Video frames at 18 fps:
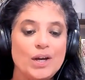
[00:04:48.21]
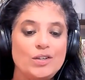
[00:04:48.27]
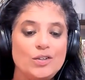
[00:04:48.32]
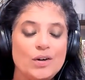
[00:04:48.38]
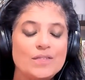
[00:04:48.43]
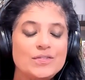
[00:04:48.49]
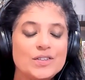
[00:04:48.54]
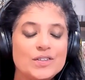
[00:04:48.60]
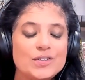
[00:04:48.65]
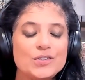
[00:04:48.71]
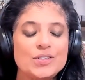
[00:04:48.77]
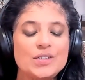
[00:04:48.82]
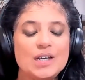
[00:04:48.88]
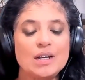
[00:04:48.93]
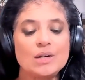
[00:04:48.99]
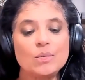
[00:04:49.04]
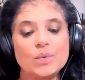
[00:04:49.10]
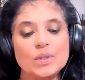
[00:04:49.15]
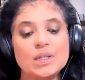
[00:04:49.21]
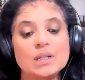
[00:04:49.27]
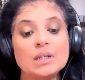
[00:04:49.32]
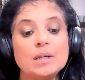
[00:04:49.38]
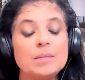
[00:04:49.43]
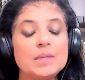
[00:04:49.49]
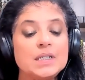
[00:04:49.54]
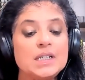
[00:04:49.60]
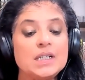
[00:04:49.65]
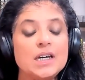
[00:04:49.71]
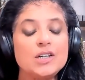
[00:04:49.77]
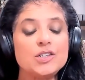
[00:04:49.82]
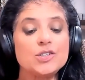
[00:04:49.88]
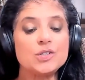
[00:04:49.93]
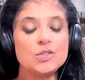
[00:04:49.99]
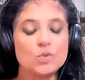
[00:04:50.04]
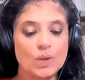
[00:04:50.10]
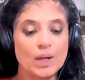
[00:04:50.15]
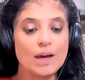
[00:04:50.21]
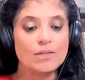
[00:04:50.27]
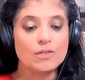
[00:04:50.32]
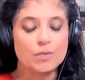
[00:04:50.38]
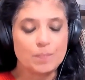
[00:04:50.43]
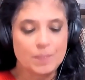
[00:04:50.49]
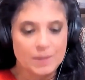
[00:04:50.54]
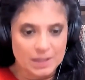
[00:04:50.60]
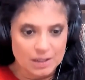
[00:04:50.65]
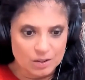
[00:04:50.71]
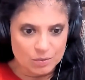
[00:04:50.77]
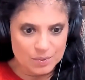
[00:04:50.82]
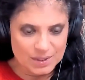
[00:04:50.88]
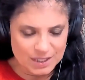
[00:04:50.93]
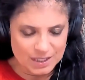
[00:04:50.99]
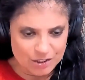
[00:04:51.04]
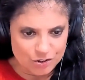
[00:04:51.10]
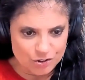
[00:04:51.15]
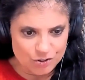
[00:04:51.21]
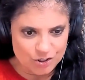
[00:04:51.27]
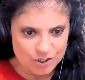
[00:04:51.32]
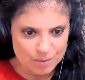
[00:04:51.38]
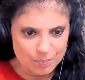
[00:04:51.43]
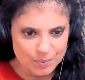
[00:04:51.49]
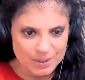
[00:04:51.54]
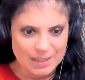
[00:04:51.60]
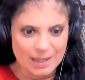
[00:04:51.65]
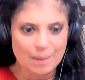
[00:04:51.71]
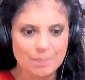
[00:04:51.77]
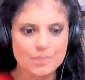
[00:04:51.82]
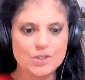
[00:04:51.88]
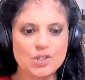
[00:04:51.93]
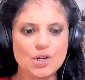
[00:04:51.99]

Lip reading: and you have to understand what the limitations will ever be in a relationship with them.